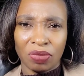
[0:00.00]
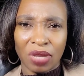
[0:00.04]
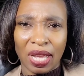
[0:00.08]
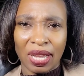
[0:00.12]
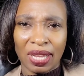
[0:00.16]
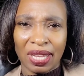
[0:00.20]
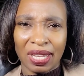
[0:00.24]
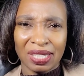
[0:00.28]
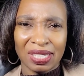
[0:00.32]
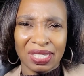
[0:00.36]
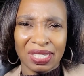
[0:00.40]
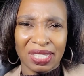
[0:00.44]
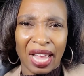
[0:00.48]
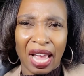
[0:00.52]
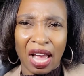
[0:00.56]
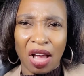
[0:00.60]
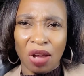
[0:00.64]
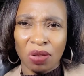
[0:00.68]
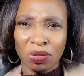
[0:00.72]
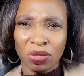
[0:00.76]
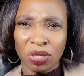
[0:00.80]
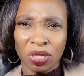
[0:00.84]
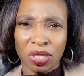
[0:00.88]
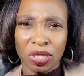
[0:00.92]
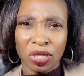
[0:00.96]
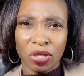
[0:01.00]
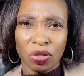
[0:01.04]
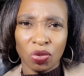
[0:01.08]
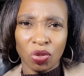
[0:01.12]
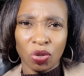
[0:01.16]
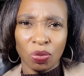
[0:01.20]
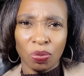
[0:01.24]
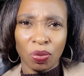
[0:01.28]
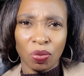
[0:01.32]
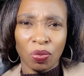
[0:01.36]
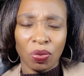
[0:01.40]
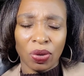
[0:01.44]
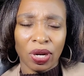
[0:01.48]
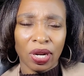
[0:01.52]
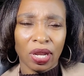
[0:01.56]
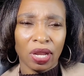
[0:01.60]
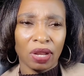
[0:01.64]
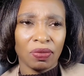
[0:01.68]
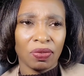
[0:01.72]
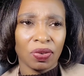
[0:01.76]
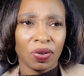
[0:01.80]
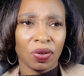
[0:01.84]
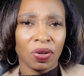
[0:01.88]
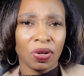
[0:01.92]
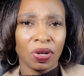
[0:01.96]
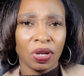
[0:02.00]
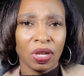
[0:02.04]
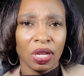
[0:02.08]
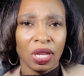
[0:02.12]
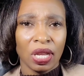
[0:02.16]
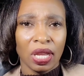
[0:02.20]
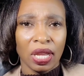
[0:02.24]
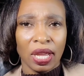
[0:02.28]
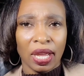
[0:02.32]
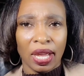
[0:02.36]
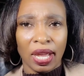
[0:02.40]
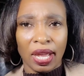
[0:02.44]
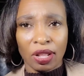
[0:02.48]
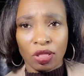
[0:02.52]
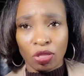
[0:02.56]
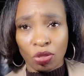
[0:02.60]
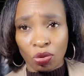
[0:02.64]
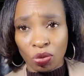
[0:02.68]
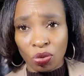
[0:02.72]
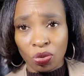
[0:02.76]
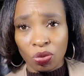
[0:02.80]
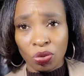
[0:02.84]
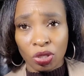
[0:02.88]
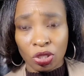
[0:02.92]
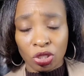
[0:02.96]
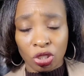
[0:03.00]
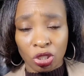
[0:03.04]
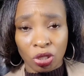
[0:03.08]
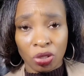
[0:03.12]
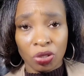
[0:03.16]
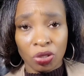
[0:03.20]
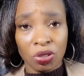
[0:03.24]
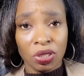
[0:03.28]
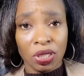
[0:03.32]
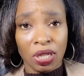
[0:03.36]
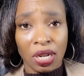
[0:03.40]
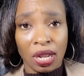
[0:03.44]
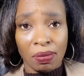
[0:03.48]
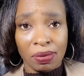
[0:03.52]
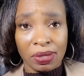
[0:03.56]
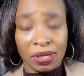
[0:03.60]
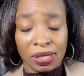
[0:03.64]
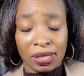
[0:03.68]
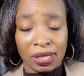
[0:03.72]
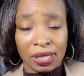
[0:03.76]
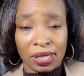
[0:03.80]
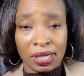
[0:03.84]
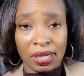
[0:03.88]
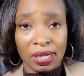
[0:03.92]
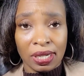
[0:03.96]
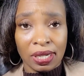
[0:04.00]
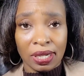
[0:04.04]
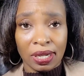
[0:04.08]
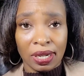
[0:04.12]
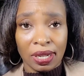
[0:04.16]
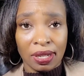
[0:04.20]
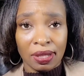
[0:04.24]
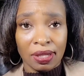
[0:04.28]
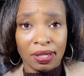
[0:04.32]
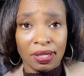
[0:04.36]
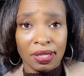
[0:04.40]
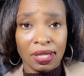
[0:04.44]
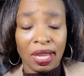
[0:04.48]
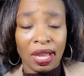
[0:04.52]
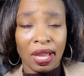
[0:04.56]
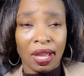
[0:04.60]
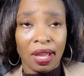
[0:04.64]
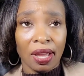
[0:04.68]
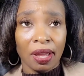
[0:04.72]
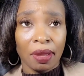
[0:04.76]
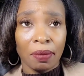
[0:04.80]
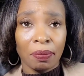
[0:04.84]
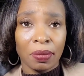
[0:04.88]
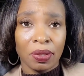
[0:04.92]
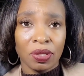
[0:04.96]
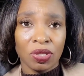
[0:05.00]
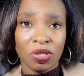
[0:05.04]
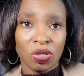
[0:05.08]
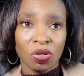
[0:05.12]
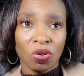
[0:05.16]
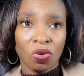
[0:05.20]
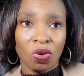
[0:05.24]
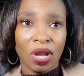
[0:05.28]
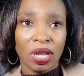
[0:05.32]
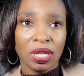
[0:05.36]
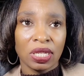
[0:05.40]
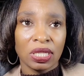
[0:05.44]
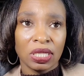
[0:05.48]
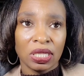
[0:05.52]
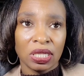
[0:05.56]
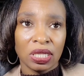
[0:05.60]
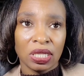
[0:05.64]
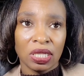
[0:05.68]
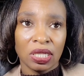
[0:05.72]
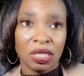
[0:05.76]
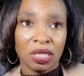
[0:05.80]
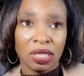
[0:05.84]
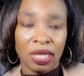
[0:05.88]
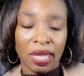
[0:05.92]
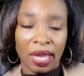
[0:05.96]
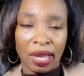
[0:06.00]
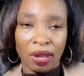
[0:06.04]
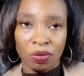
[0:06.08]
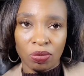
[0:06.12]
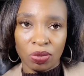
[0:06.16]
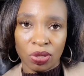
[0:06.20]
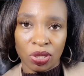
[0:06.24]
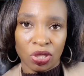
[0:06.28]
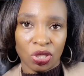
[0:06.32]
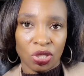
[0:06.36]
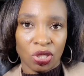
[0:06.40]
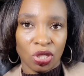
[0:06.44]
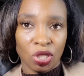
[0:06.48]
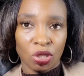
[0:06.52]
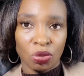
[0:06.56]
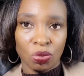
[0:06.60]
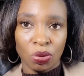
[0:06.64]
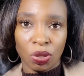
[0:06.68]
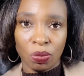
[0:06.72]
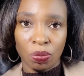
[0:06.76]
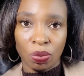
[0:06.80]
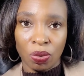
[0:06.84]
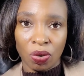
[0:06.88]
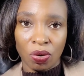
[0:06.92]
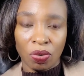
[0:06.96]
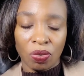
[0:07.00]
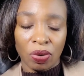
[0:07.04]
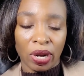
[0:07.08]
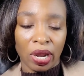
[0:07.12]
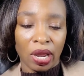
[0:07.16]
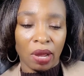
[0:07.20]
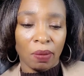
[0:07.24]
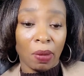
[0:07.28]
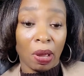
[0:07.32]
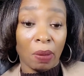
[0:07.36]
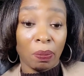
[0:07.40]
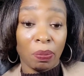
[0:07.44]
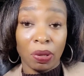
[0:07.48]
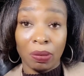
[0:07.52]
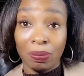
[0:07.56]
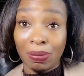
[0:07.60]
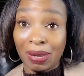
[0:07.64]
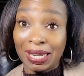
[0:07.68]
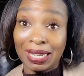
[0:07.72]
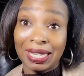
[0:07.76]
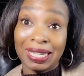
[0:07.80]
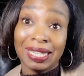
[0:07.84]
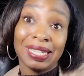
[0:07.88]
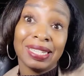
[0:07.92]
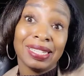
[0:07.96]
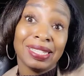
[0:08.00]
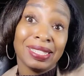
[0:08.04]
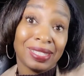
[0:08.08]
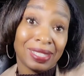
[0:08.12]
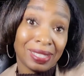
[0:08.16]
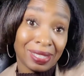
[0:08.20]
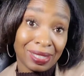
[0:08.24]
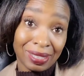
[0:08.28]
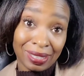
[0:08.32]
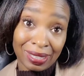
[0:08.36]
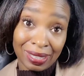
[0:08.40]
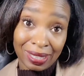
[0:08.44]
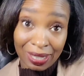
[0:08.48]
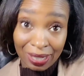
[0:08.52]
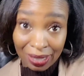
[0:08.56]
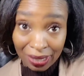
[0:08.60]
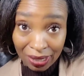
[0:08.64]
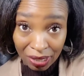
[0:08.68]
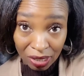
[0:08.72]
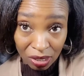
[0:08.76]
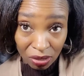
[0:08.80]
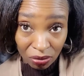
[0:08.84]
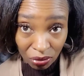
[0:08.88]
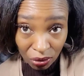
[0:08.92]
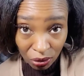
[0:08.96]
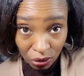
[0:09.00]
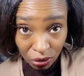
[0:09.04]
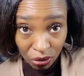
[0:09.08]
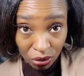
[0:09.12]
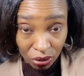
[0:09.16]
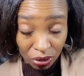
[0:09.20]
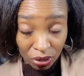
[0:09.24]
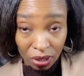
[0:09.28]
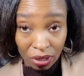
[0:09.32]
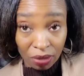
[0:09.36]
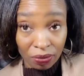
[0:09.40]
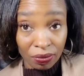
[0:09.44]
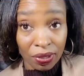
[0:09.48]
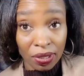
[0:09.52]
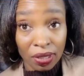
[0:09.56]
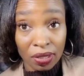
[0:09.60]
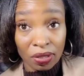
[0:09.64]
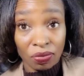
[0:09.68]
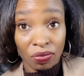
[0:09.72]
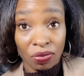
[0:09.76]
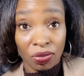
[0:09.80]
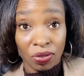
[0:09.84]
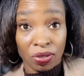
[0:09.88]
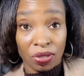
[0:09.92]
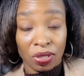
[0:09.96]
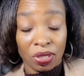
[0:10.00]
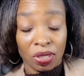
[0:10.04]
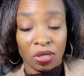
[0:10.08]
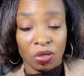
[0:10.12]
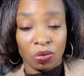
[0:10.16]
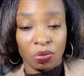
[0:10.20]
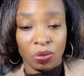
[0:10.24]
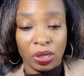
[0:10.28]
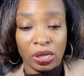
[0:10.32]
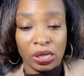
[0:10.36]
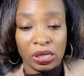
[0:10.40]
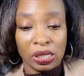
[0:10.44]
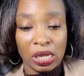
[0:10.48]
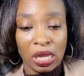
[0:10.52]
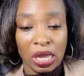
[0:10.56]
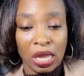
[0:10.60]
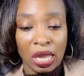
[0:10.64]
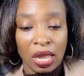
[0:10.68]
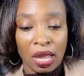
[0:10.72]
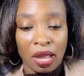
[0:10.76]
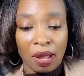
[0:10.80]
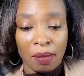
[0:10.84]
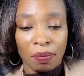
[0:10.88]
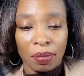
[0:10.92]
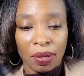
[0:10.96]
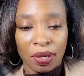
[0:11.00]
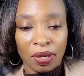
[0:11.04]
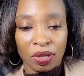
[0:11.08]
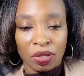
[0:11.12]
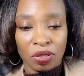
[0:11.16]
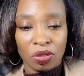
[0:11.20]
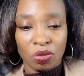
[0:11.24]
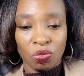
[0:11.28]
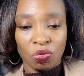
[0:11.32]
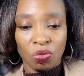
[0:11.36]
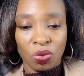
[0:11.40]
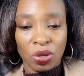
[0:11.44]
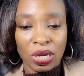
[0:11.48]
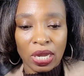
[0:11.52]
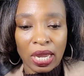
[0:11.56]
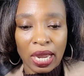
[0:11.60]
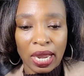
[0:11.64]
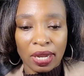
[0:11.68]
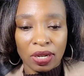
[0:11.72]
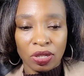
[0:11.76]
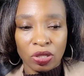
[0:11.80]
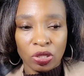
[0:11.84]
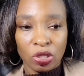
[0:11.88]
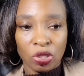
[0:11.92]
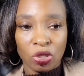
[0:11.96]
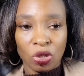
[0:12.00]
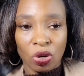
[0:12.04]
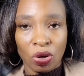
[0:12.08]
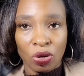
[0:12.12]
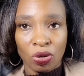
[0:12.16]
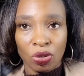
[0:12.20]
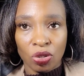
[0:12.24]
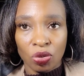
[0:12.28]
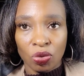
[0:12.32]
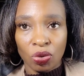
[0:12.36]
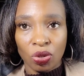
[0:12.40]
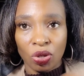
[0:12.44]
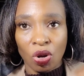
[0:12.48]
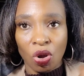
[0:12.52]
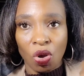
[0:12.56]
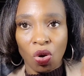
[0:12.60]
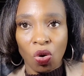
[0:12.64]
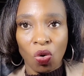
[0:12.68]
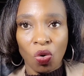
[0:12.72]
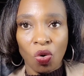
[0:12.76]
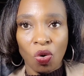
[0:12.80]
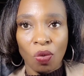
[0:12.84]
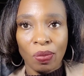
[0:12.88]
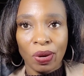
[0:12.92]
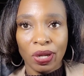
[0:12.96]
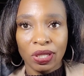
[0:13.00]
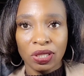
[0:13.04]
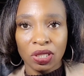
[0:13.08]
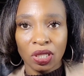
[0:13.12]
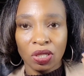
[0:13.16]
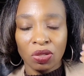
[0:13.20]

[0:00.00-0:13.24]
I guess, counseling group or whatever, through the church that I was attending at the time. And so I did, that was a 6-week program. I put my kids in the kids version of it for 6 weeks because we had to start doing a whole bunch.